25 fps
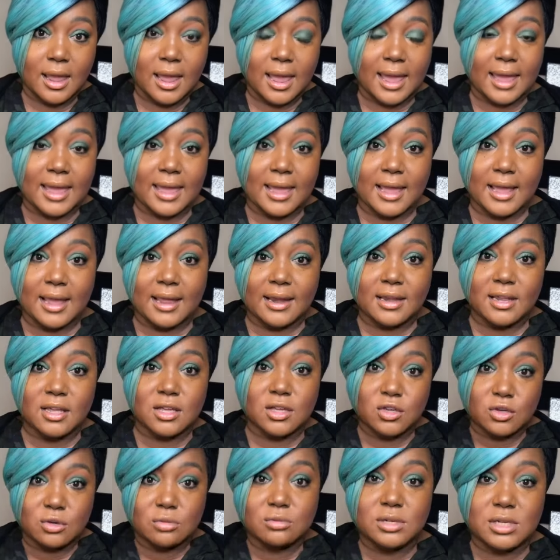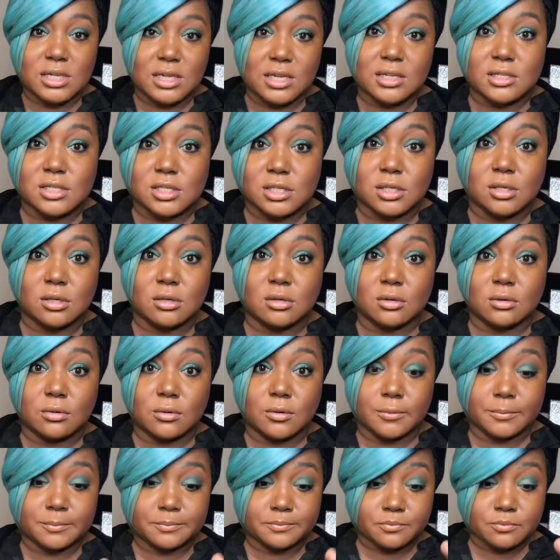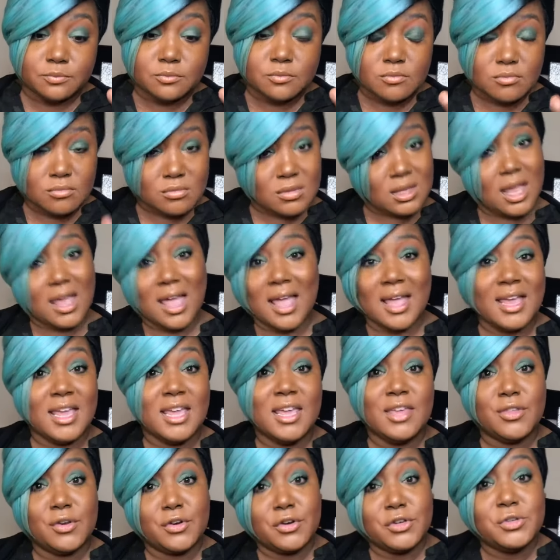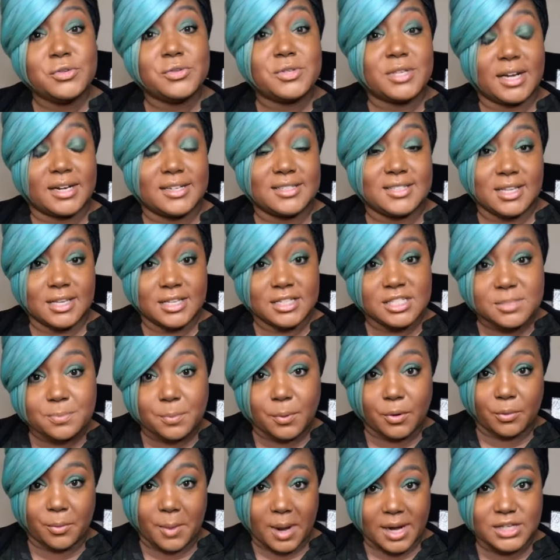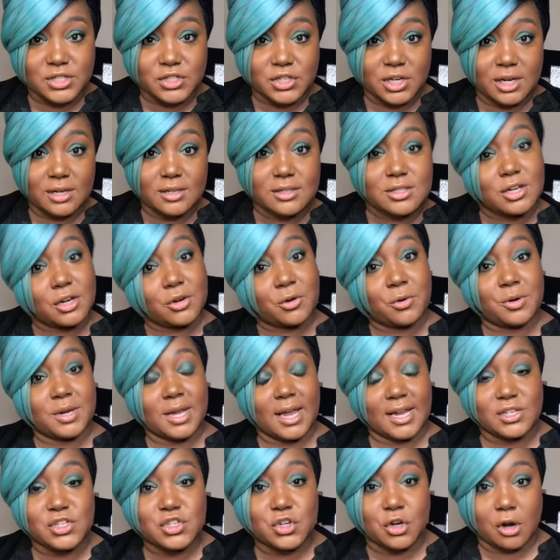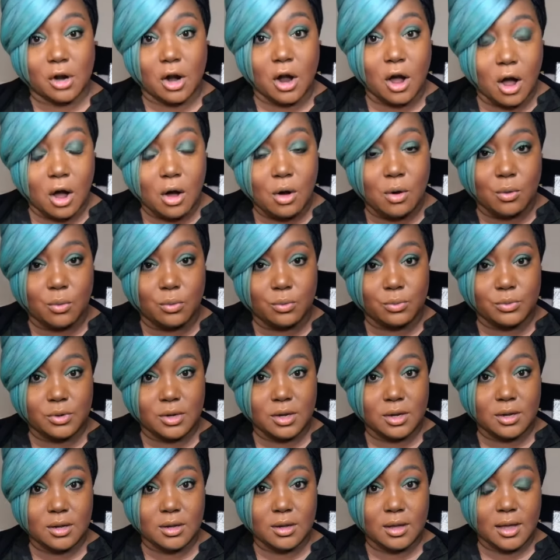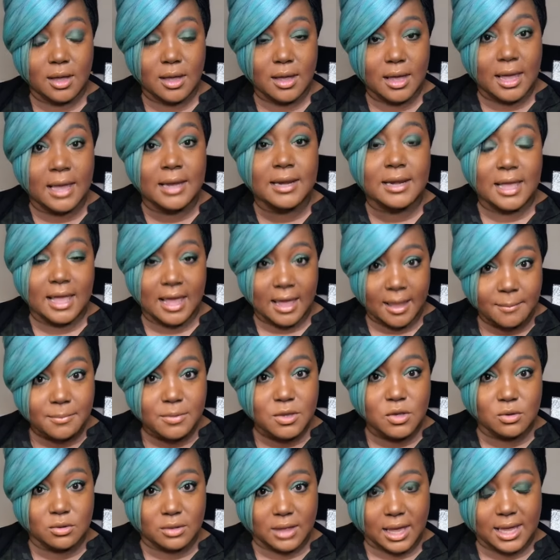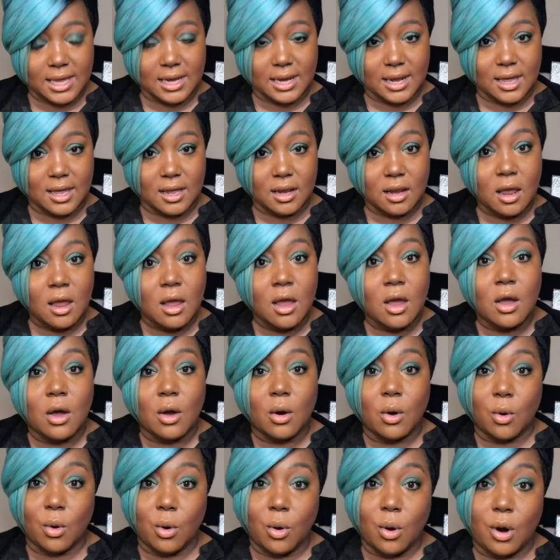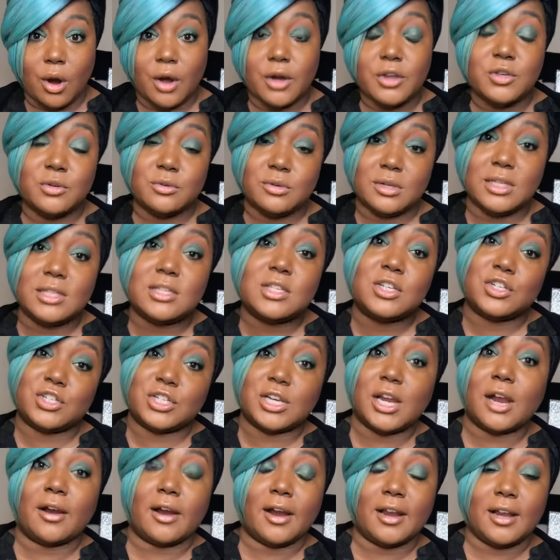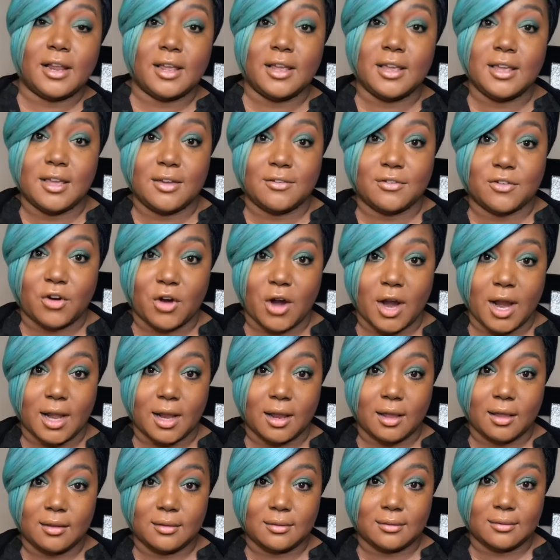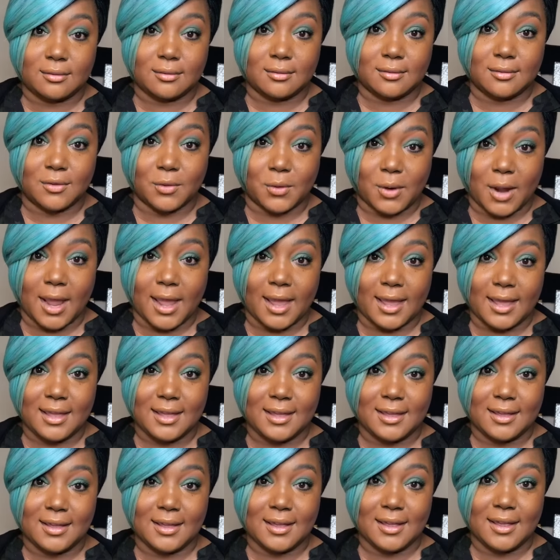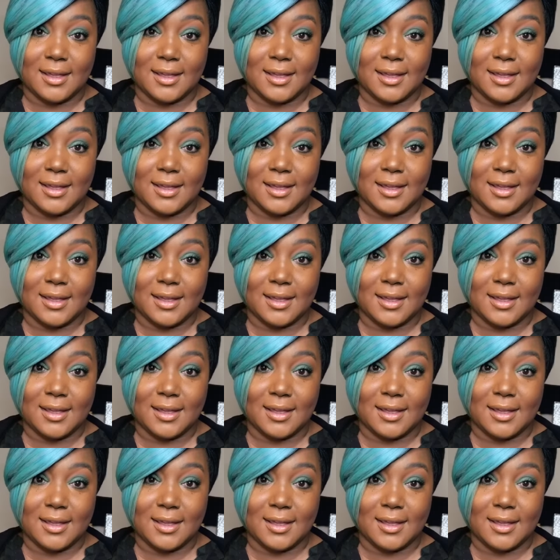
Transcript: and you need to Either use it as inspiration to create your own and emulate it, or you need to share it and give credit. Okay?